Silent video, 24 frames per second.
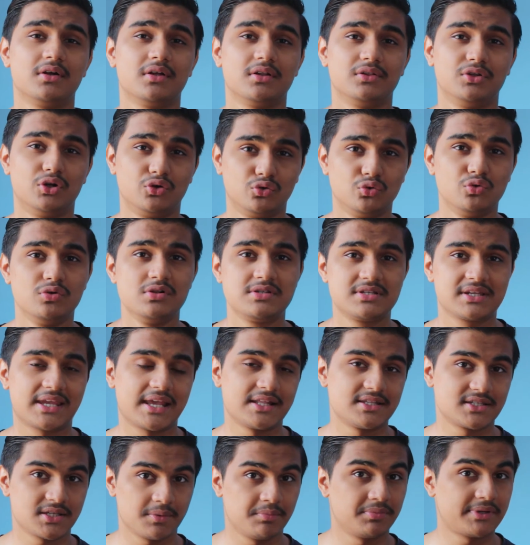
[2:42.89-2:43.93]
the rules
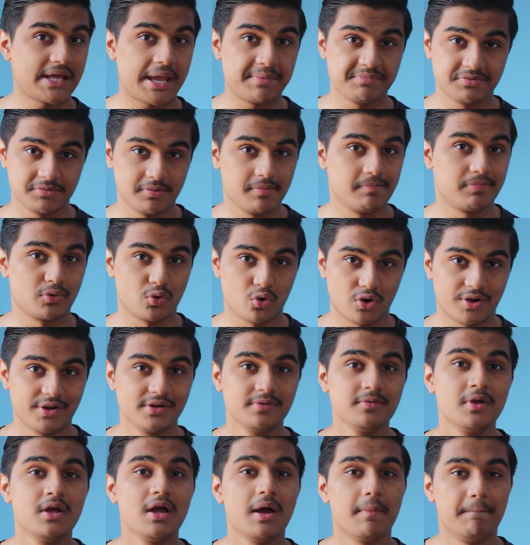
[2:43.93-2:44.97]
can sometimes be
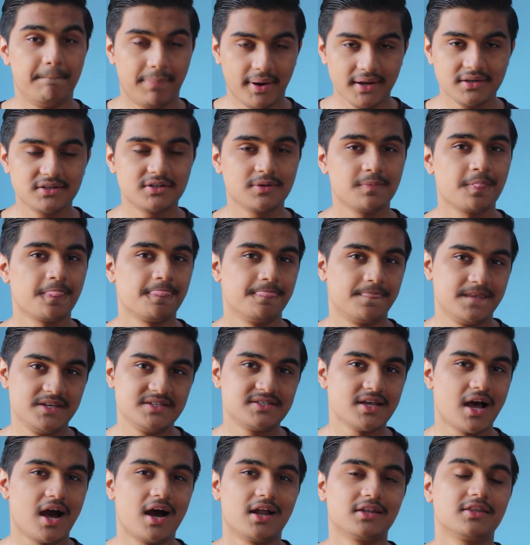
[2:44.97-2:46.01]
broken, but
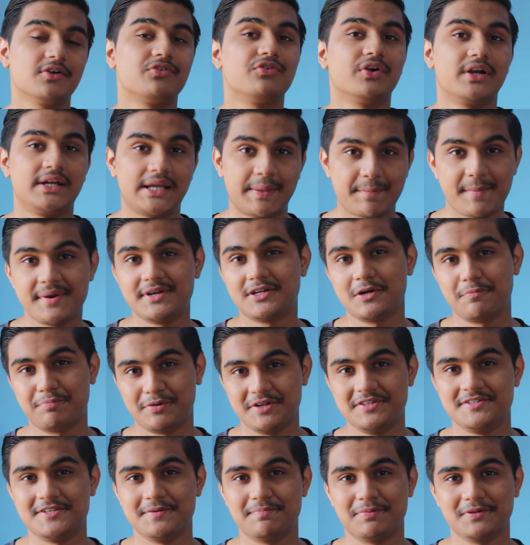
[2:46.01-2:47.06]
these are the fundamental
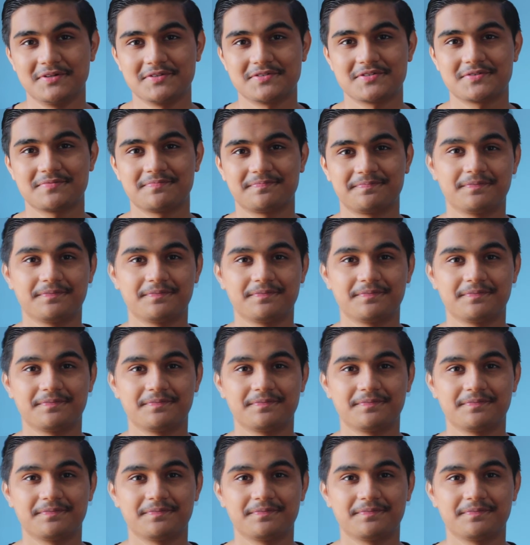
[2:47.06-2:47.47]
principles.